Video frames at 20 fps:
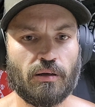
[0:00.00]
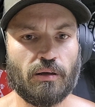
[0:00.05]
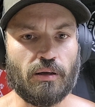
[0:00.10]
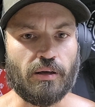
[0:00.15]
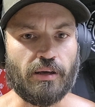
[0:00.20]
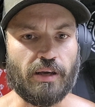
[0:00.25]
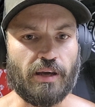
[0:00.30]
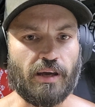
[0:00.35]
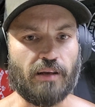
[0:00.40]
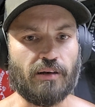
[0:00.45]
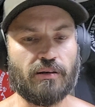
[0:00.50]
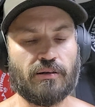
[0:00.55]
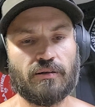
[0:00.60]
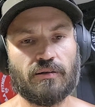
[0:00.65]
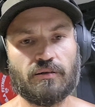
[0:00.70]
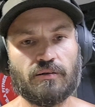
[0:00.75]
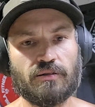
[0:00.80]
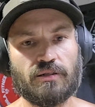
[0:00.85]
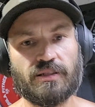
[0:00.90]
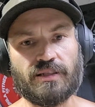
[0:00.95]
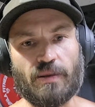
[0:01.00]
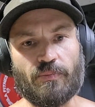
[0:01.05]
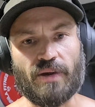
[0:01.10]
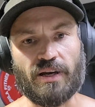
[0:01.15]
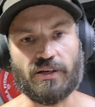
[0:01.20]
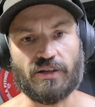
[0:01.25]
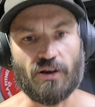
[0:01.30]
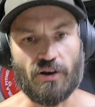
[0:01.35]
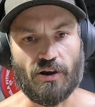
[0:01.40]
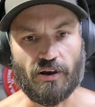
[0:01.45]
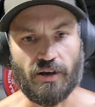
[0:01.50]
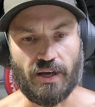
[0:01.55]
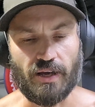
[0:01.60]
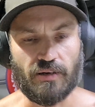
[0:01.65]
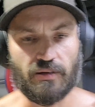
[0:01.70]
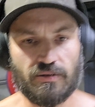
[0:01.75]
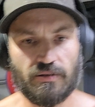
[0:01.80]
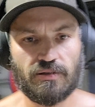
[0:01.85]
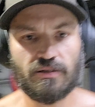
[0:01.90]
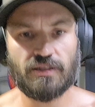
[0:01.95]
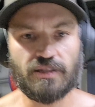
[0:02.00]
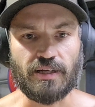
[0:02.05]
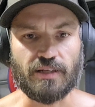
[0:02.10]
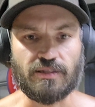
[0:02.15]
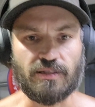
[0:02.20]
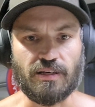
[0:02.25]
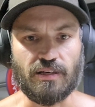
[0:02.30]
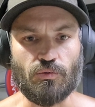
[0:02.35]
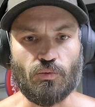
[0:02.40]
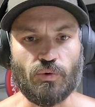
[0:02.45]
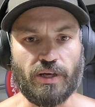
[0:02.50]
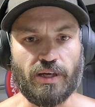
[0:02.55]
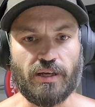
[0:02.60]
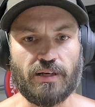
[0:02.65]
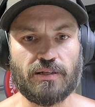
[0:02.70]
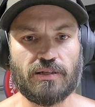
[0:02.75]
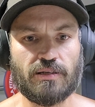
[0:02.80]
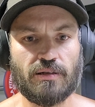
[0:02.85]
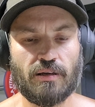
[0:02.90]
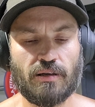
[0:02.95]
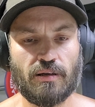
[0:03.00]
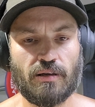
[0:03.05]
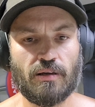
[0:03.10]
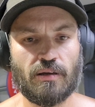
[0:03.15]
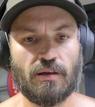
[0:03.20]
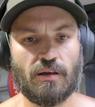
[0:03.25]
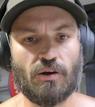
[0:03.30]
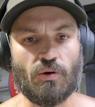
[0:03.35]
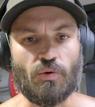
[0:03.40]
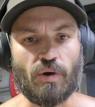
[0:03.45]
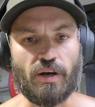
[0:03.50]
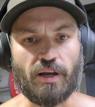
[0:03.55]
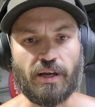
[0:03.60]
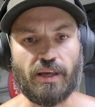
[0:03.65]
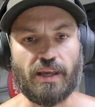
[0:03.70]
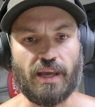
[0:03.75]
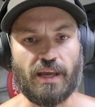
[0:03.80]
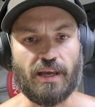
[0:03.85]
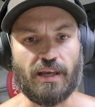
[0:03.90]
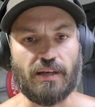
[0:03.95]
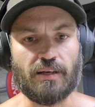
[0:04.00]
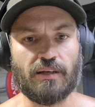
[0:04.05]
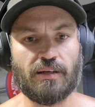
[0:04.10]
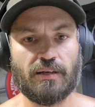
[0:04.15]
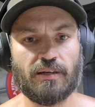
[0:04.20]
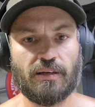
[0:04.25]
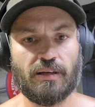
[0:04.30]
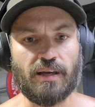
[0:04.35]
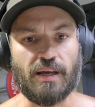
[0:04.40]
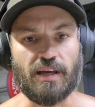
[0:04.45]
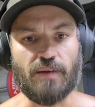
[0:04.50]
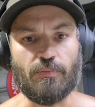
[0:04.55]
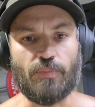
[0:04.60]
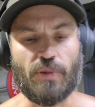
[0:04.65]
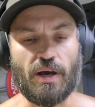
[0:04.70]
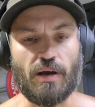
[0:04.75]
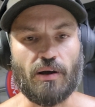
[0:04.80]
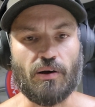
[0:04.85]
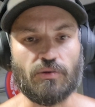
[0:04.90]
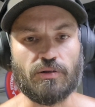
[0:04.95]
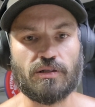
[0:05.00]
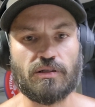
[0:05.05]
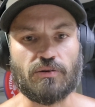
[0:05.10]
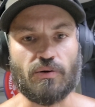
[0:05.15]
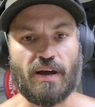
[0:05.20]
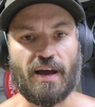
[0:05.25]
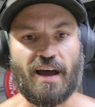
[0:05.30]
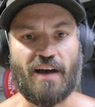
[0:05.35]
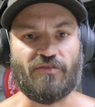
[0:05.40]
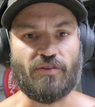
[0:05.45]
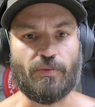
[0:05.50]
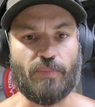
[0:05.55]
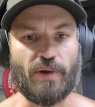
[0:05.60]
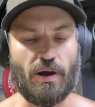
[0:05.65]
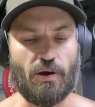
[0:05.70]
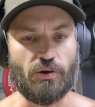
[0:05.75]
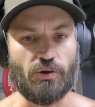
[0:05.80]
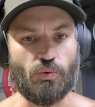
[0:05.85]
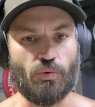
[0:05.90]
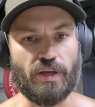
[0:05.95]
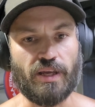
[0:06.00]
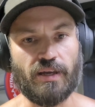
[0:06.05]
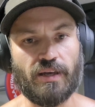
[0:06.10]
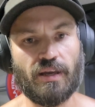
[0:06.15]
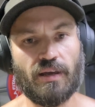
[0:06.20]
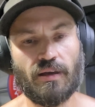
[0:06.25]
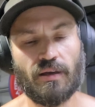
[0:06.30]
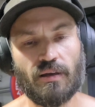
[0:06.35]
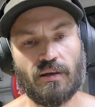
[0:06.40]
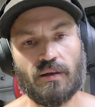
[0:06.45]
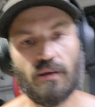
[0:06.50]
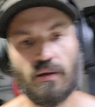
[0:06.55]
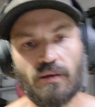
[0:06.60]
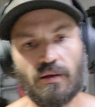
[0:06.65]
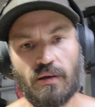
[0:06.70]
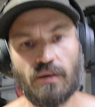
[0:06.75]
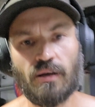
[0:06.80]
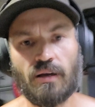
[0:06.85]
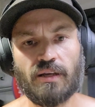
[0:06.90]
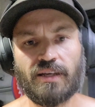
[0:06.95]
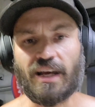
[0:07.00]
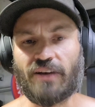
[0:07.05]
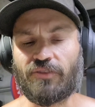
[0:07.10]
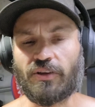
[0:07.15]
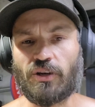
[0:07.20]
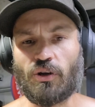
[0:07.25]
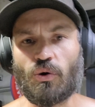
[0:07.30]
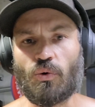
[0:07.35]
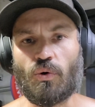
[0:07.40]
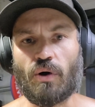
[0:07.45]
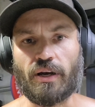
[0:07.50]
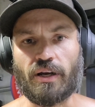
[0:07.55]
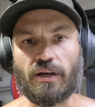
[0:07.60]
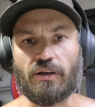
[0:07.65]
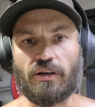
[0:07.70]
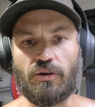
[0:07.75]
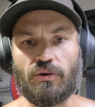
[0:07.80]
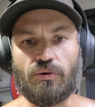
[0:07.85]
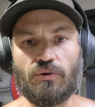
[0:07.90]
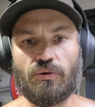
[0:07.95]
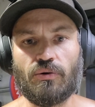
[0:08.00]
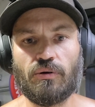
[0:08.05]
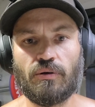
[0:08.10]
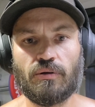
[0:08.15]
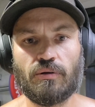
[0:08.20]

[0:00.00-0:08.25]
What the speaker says: Again, set my target, 16 weeks. I want to gain 8 pounds, so half a pound a week. Definitely don't want to do